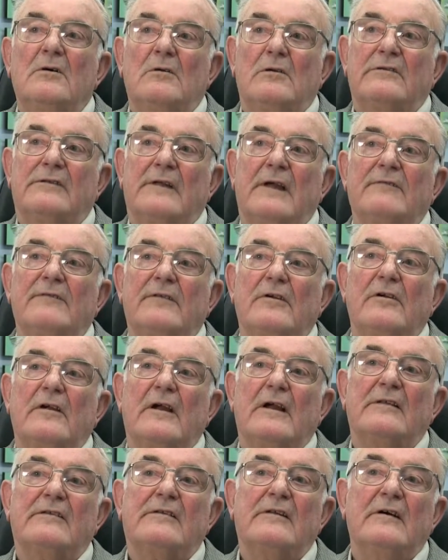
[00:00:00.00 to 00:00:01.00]
Oh, I was very
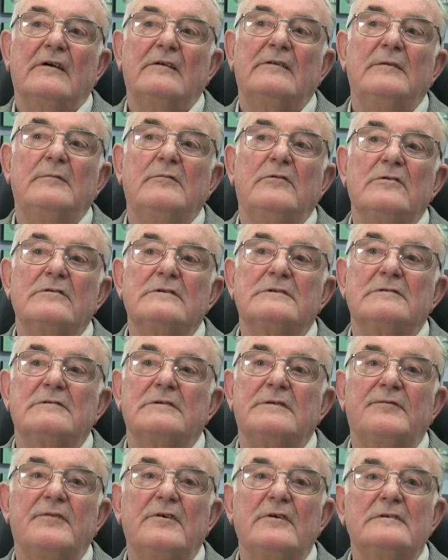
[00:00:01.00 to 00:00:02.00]
excited because it was
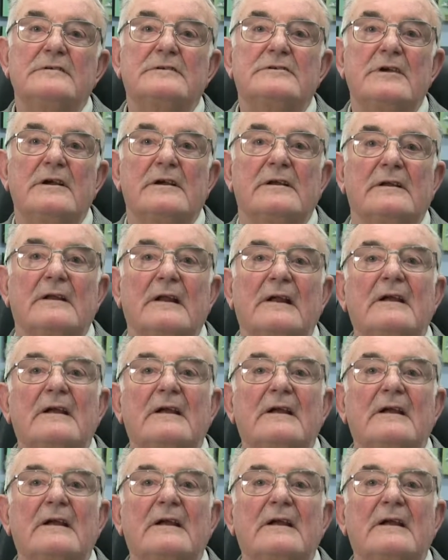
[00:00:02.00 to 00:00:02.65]
the first jet.